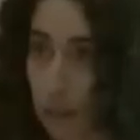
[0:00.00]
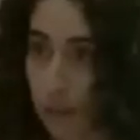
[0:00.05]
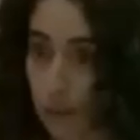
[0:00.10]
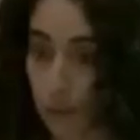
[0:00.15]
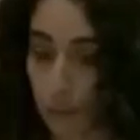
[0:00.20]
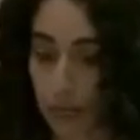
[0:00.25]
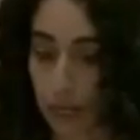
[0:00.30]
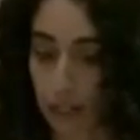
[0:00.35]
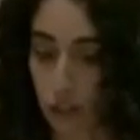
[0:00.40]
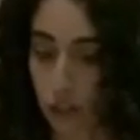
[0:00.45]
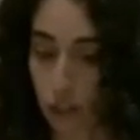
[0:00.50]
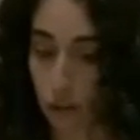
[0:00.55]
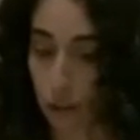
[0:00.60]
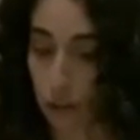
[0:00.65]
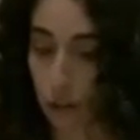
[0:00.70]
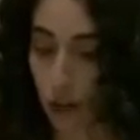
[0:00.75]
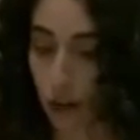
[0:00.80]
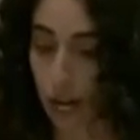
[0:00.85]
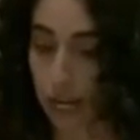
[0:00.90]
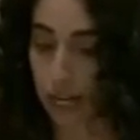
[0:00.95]
middle of the page there
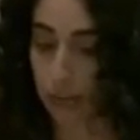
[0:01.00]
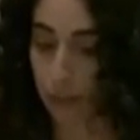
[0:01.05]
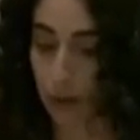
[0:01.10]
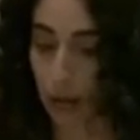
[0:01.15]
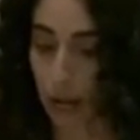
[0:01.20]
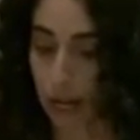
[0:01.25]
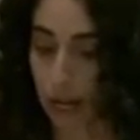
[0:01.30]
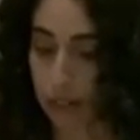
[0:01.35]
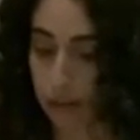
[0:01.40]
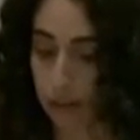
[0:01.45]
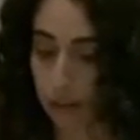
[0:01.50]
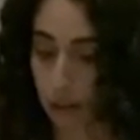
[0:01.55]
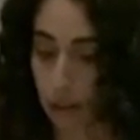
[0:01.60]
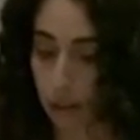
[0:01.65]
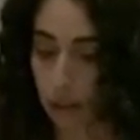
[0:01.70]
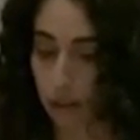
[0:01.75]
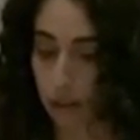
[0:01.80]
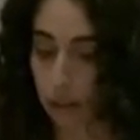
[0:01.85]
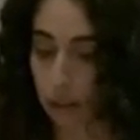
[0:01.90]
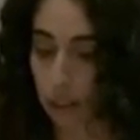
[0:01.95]
under item 9,
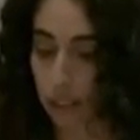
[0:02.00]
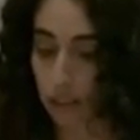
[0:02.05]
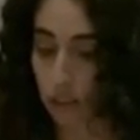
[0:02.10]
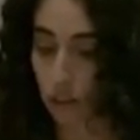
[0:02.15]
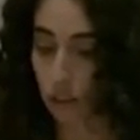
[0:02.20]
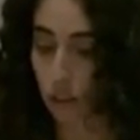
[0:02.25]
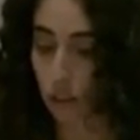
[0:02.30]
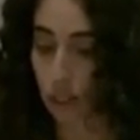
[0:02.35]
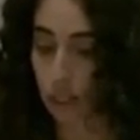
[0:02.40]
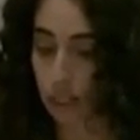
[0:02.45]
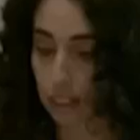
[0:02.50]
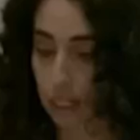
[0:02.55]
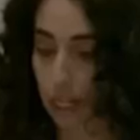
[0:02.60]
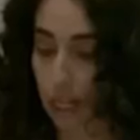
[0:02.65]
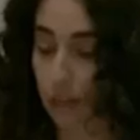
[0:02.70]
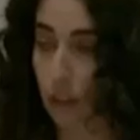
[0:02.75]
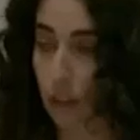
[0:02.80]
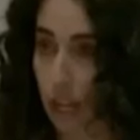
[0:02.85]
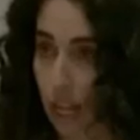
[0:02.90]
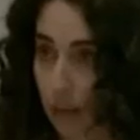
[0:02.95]
the list should
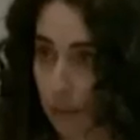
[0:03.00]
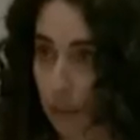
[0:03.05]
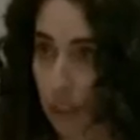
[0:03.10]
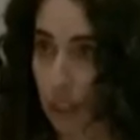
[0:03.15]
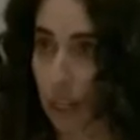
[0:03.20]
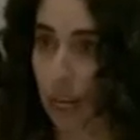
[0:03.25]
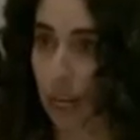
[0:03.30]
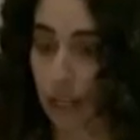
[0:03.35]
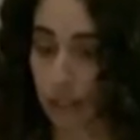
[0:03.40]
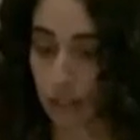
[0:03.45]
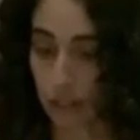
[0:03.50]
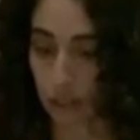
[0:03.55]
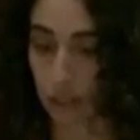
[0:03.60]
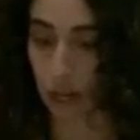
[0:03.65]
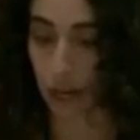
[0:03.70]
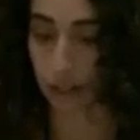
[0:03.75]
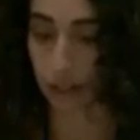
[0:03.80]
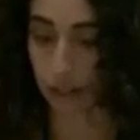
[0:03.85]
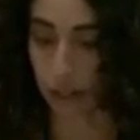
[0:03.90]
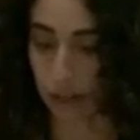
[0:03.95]
contain the name of the case, the
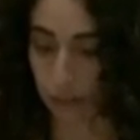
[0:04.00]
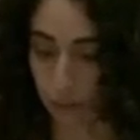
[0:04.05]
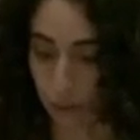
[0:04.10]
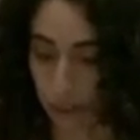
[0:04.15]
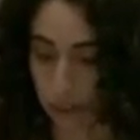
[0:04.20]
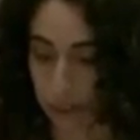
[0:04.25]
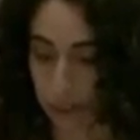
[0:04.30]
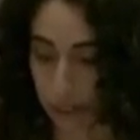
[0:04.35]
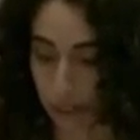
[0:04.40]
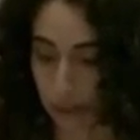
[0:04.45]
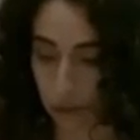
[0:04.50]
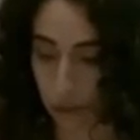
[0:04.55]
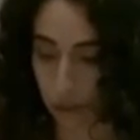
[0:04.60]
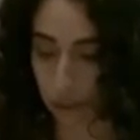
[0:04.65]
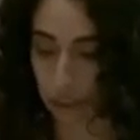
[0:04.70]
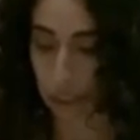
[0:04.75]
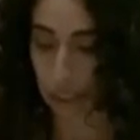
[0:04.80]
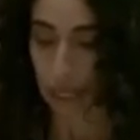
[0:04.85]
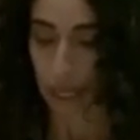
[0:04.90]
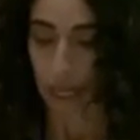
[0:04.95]
docket number,
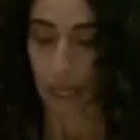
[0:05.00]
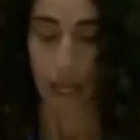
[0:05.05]
etc.